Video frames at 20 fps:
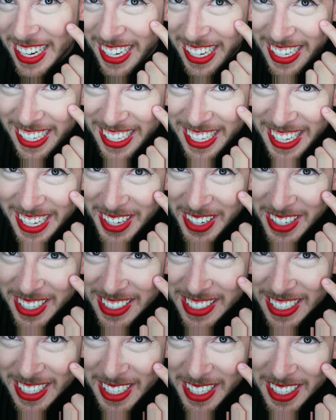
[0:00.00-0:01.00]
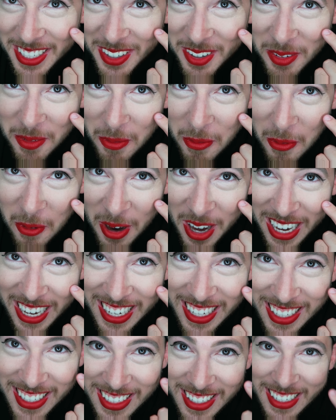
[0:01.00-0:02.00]
and like here it's like
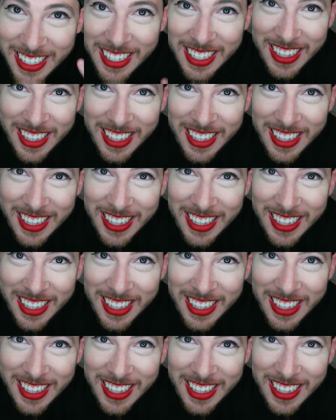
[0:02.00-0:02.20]
white.